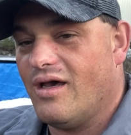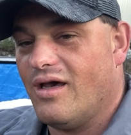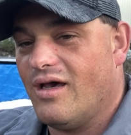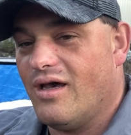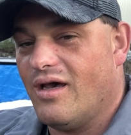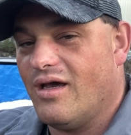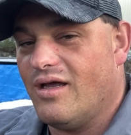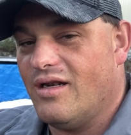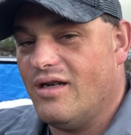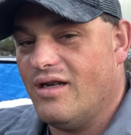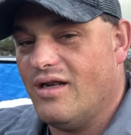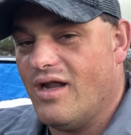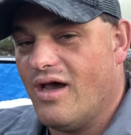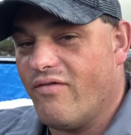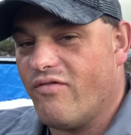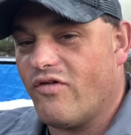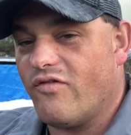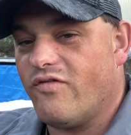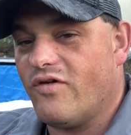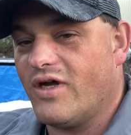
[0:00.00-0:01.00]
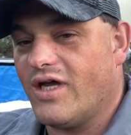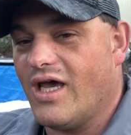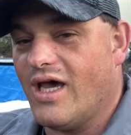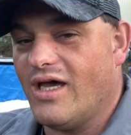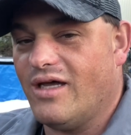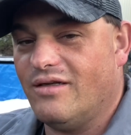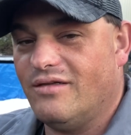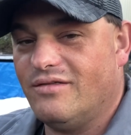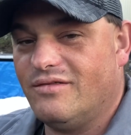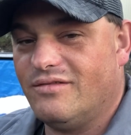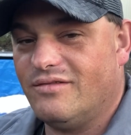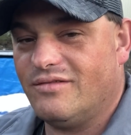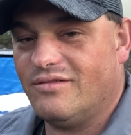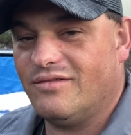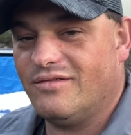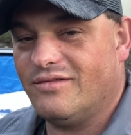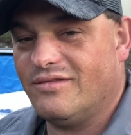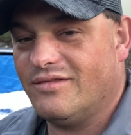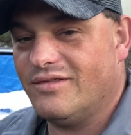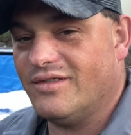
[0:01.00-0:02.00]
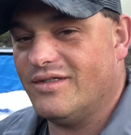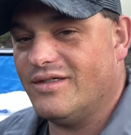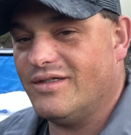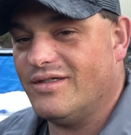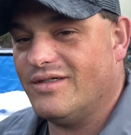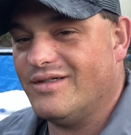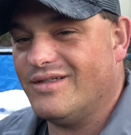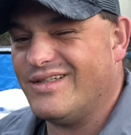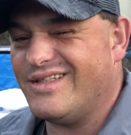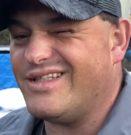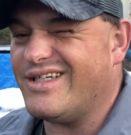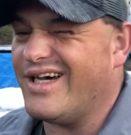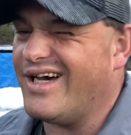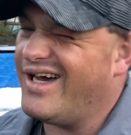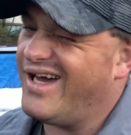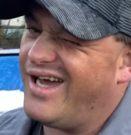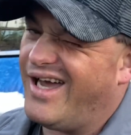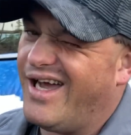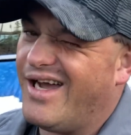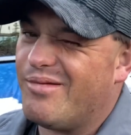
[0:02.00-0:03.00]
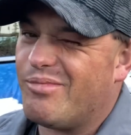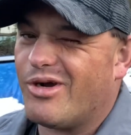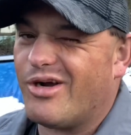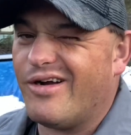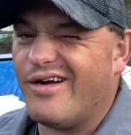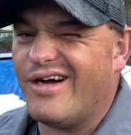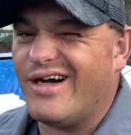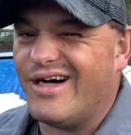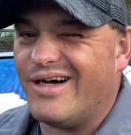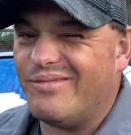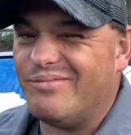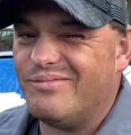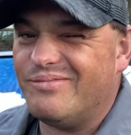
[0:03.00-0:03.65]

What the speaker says: And never forget to hammer up.